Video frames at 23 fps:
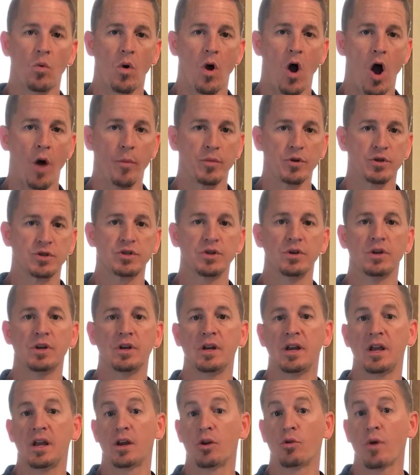
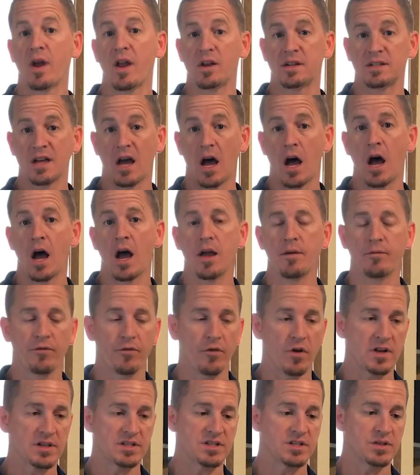opportunity, a great time for
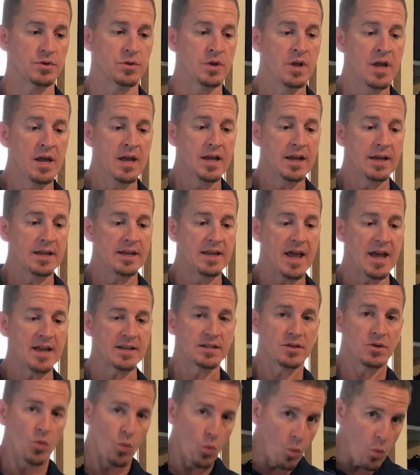us to get
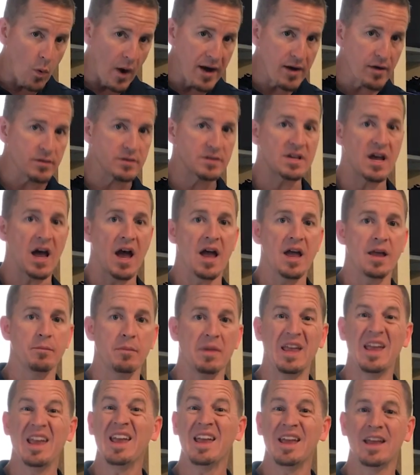wear time
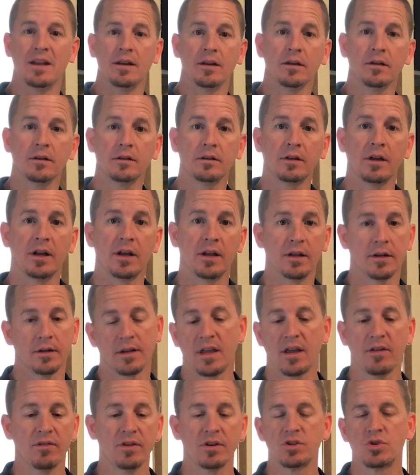in a
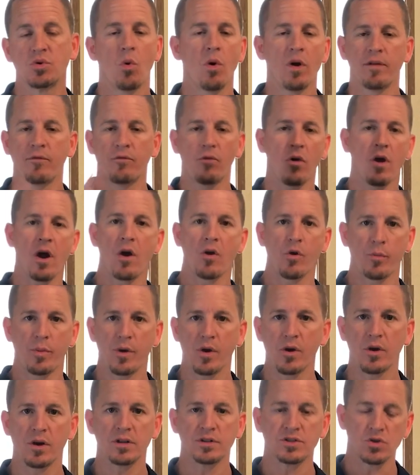given 24-hour
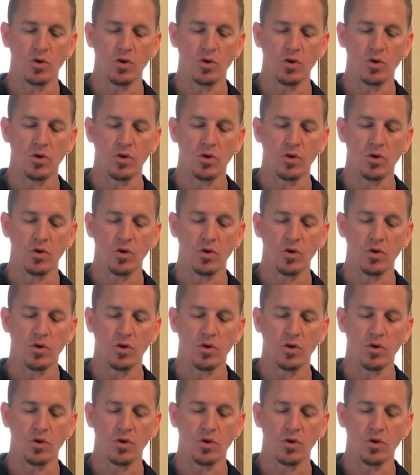period.